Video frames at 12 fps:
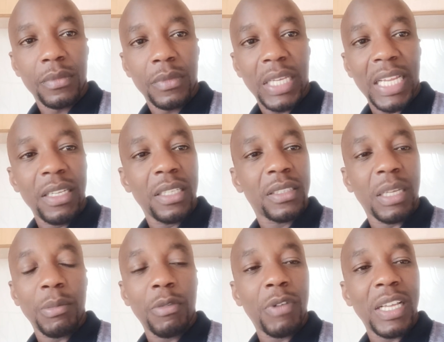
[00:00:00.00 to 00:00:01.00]
And
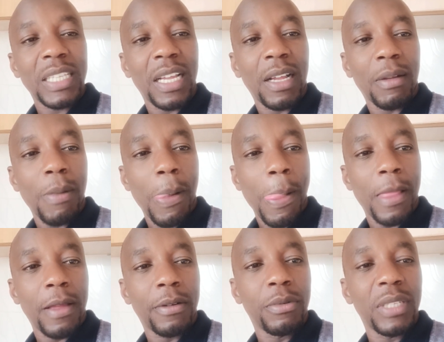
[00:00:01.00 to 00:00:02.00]
some of us
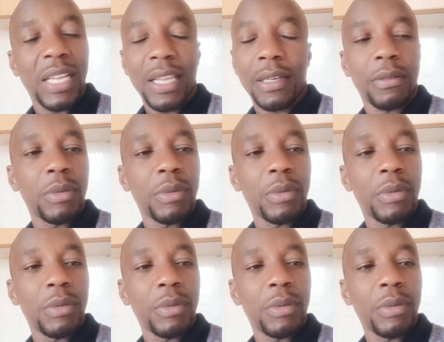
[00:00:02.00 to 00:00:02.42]
are doing like